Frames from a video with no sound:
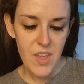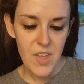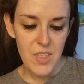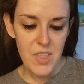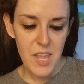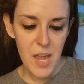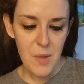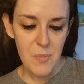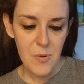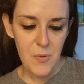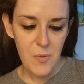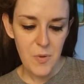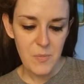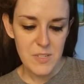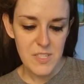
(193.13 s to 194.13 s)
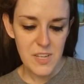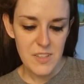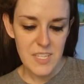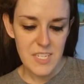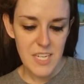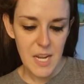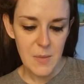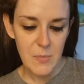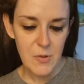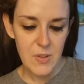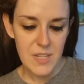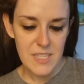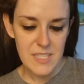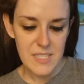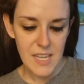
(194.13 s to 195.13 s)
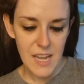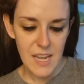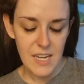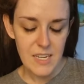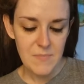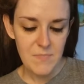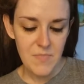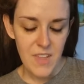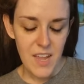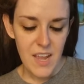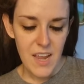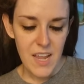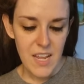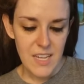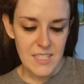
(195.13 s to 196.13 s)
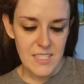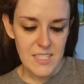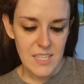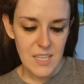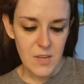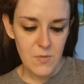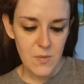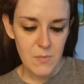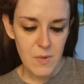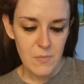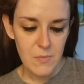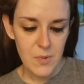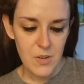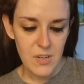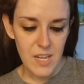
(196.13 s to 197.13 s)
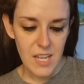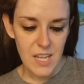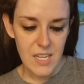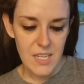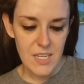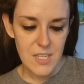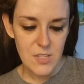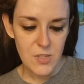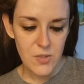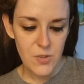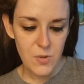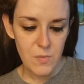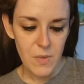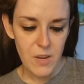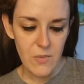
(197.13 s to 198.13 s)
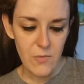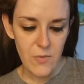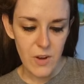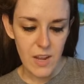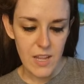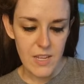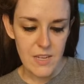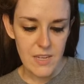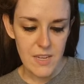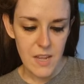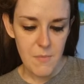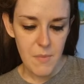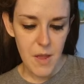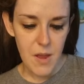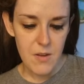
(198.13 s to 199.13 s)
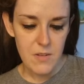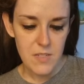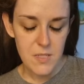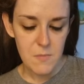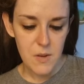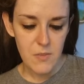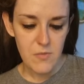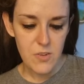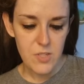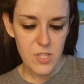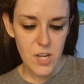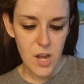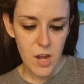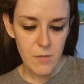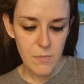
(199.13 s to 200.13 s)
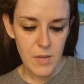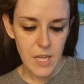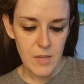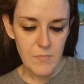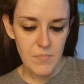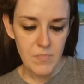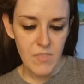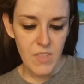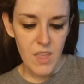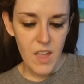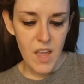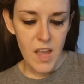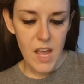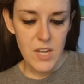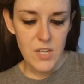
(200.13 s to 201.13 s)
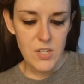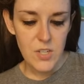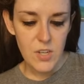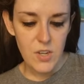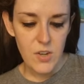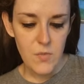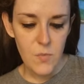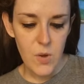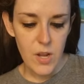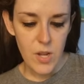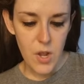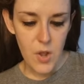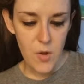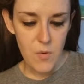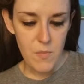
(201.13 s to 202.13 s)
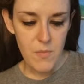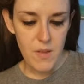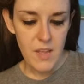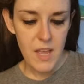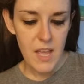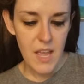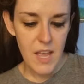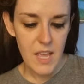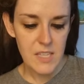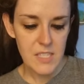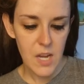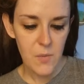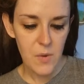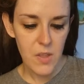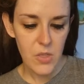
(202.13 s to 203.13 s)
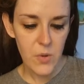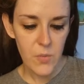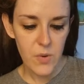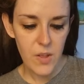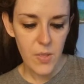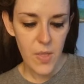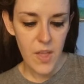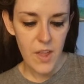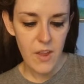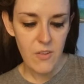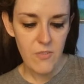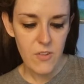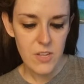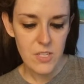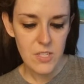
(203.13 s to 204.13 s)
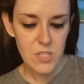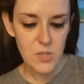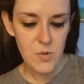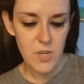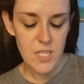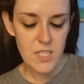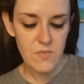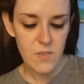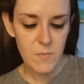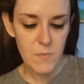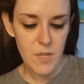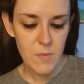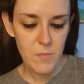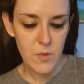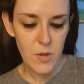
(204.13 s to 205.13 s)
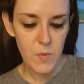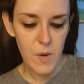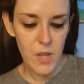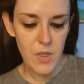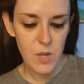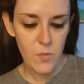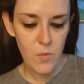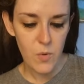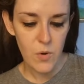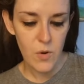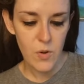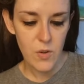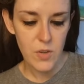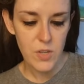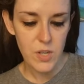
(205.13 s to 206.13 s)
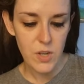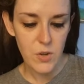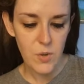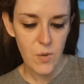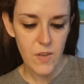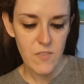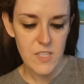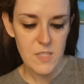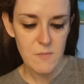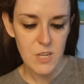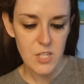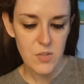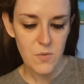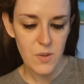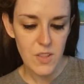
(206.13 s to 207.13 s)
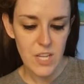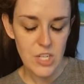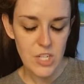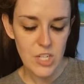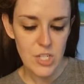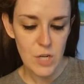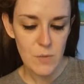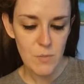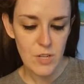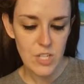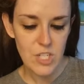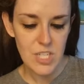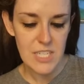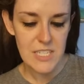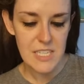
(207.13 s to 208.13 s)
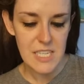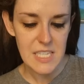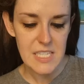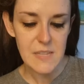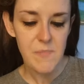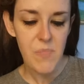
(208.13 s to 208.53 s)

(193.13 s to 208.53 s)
The upper room was on the table inside. I instantly remembered it and told my friend about my first copy. I took one home. As I read the real life stories from people around the world who have a special relationship with Jesus,